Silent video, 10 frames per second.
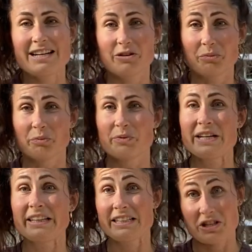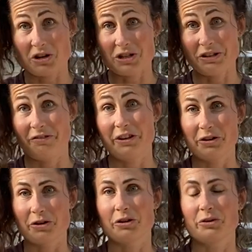You'll really start to feel
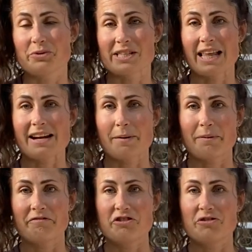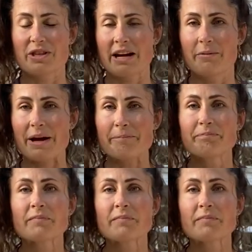your glutes light up if you do it that way.